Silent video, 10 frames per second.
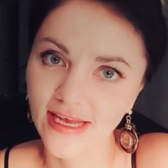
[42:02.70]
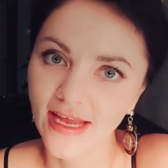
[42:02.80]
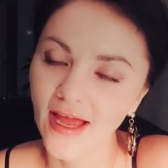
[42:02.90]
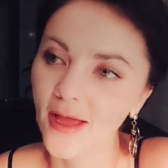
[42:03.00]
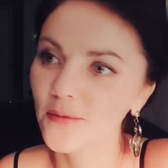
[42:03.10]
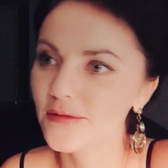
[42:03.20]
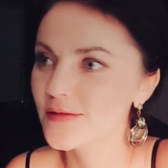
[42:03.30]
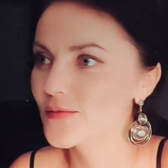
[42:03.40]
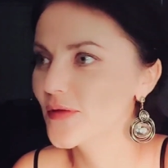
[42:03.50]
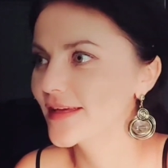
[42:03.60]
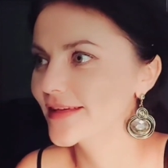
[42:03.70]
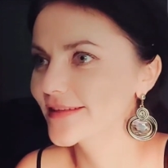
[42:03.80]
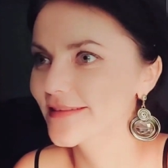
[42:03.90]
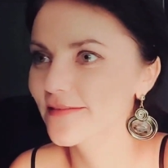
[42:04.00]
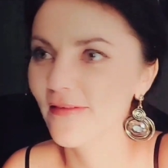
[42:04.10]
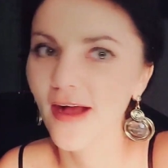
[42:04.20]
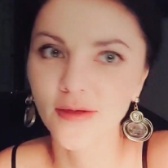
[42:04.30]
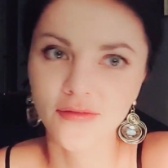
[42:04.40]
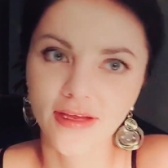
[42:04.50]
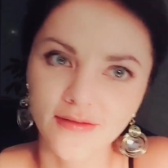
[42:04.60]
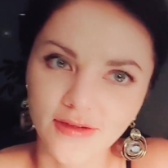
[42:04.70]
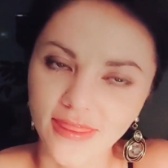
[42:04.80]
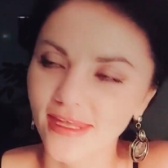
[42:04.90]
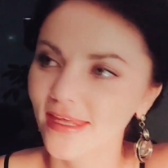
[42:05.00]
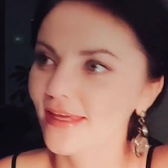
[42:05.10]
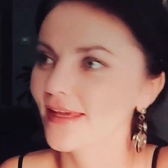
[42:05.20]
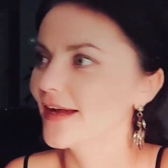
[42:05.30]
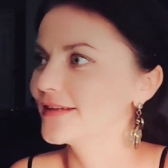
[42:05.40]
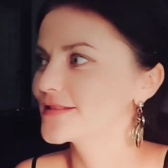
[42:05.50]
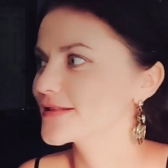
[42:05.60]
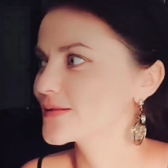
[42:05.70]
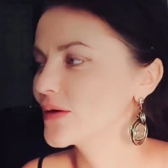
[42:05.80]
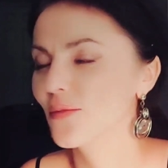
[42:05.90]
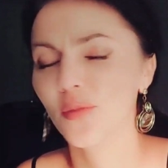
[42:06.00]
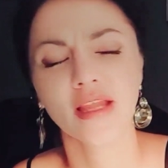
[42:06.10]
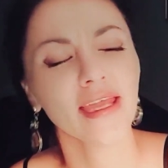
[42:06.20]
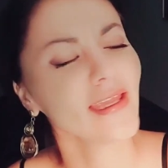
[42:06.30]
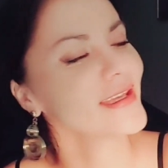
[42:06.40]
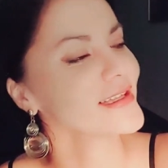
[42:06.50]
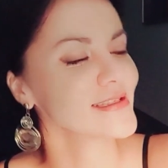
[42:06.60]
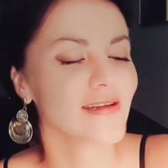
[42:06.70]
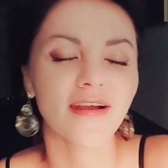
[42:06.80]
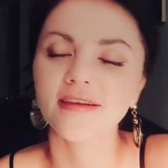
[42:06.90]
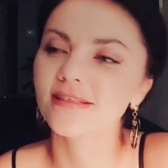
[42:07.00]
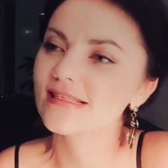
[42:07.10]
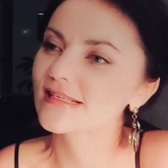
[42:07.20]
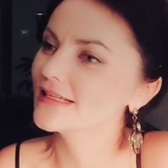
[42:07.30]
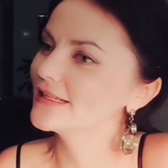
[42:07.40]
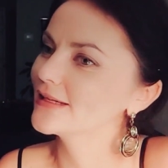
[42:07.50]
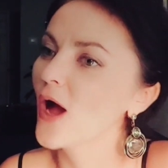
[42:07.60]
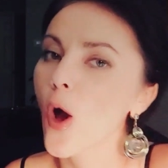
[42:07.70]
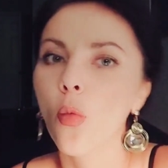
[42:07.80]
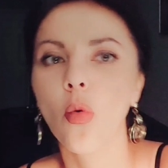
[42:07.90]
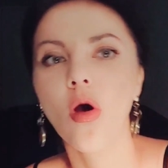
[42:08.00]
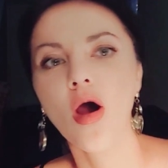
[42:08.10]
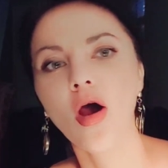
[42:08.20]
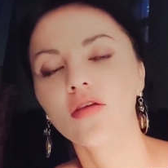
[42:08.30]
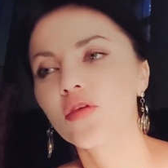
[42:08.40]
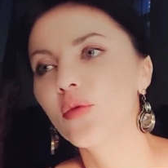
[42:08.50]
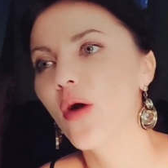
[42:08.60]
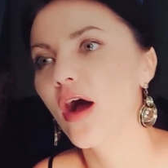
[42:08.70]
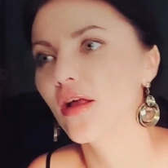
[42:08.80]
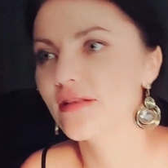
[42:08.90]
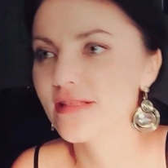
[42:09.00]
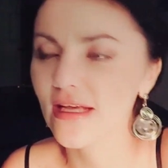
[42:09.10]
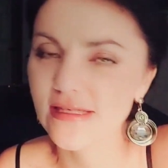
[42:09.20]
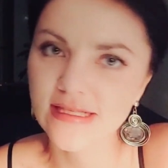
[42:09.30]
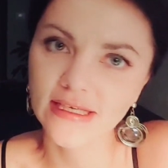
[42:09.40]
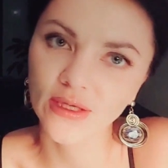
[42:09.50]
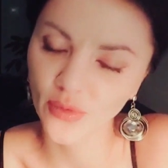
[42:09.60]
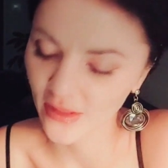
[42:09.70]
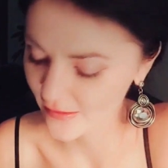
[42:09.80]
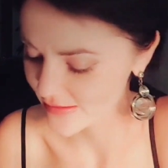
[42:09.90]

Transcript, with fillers: that I want to make fun of everything. I just want to play guitar, sing, walk for miles, not sleep, and,